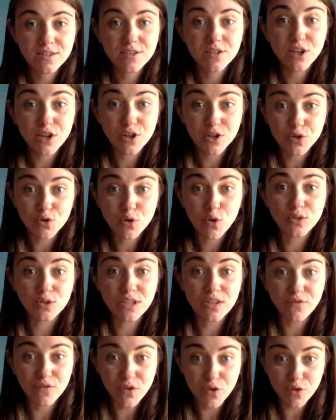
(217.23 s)
the controls
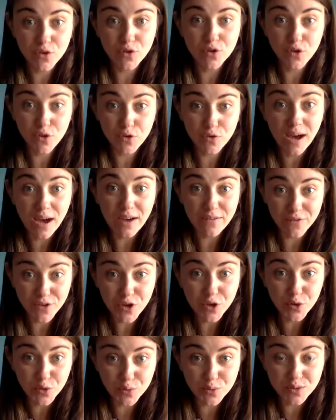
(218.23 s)
that you, have
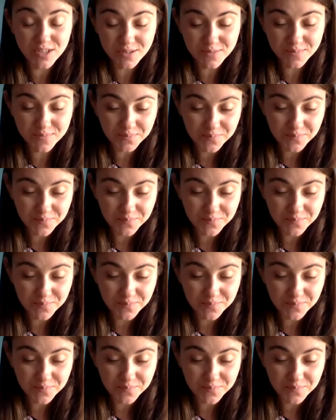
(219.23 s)
used.